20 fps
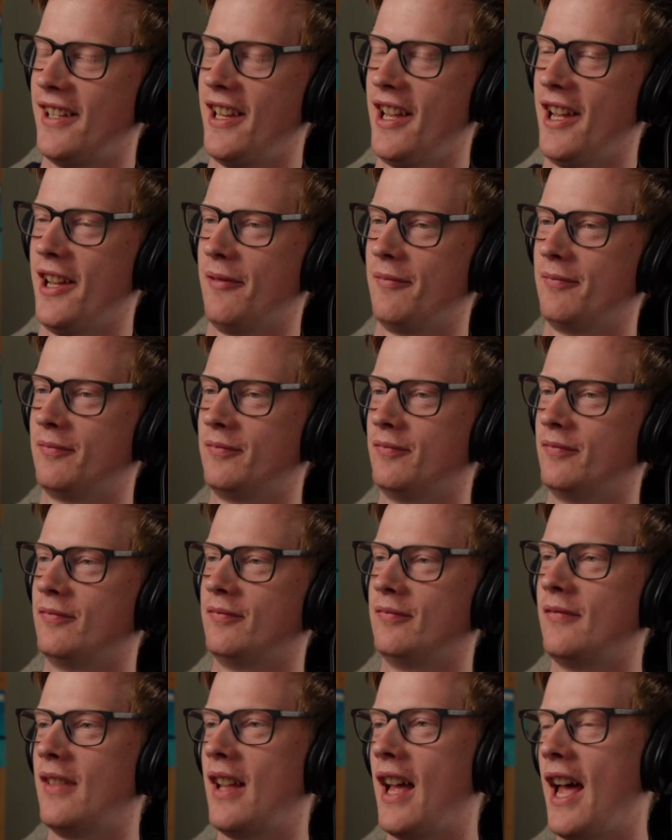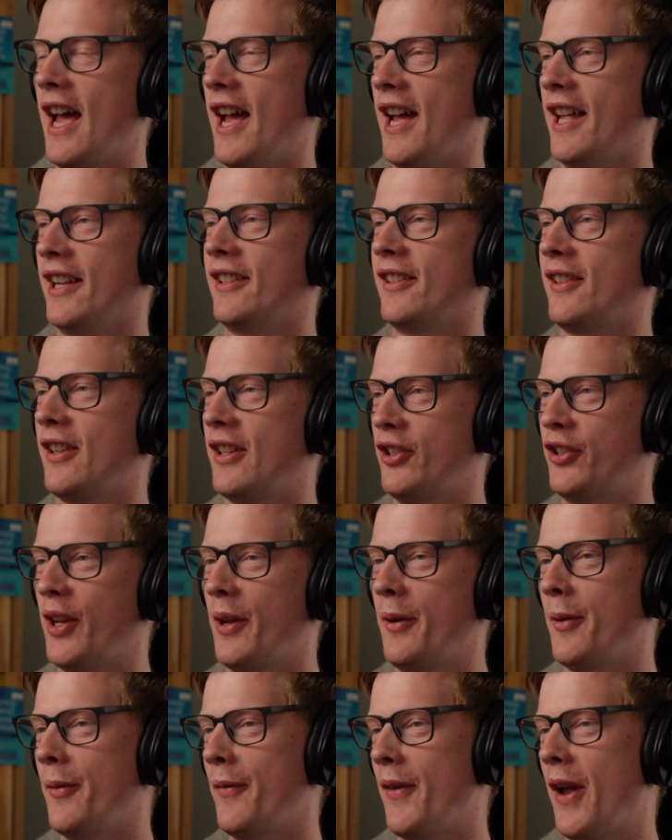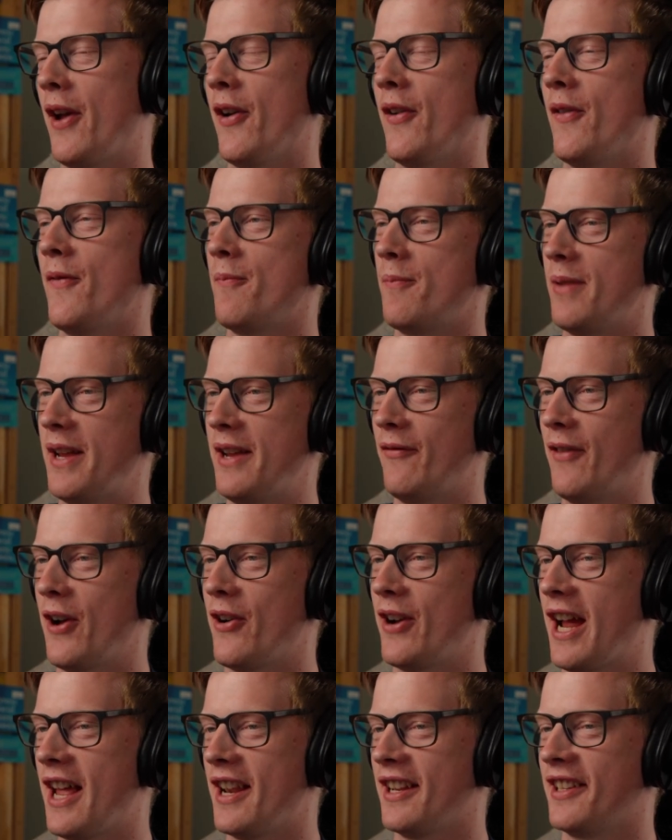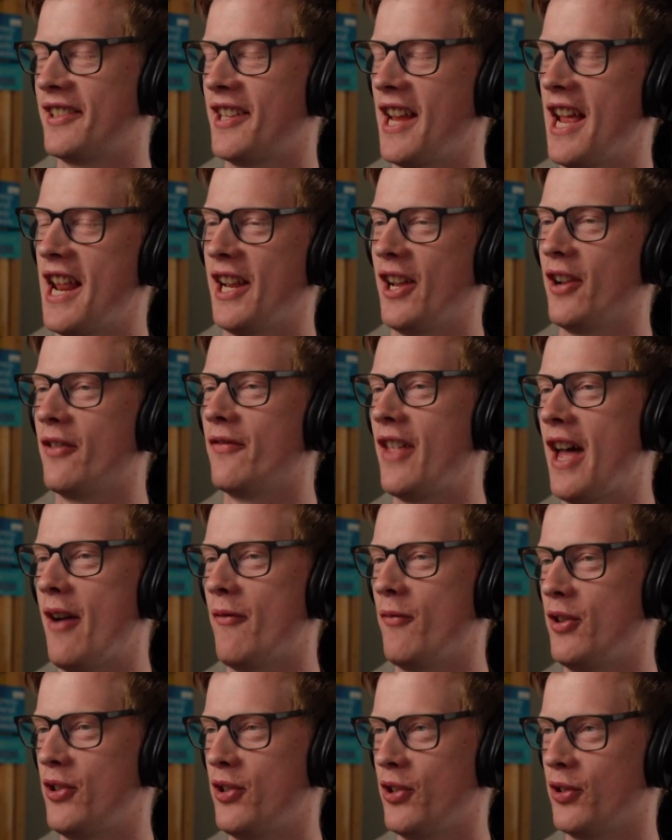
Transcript: Yeah. And you seem to be very understanding of that, which